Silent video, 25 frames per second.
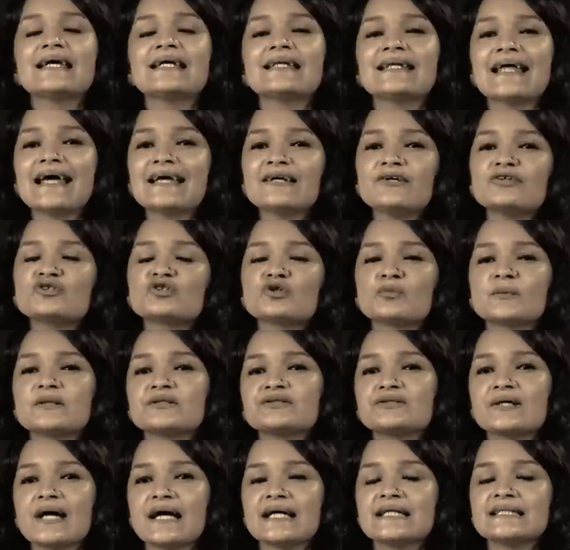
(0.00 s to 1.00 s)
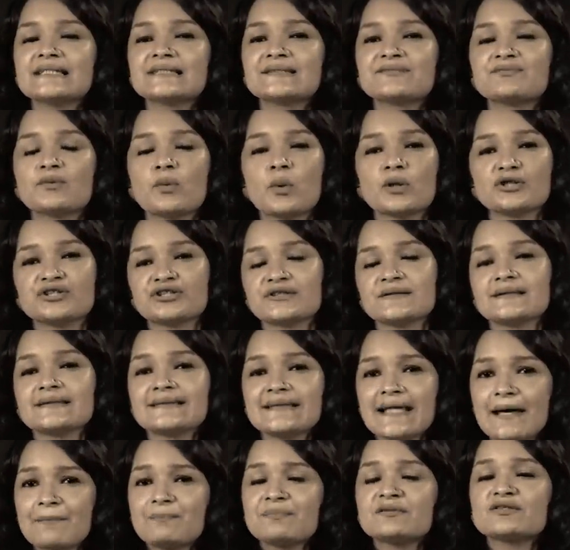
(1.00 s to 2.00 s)
Thank you so much, guys, for watching this
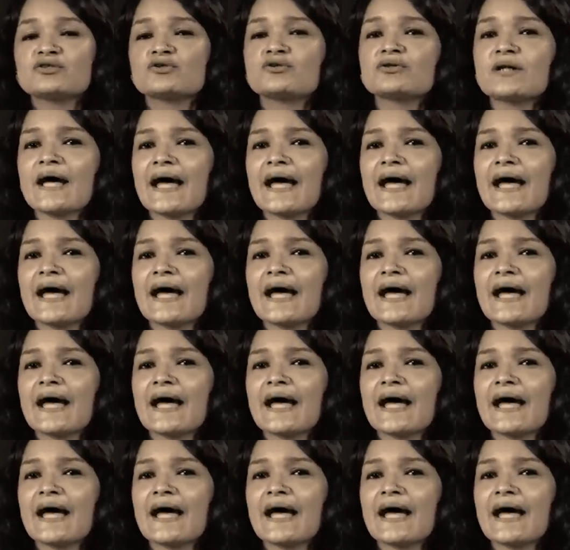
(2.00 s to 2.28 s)
episode.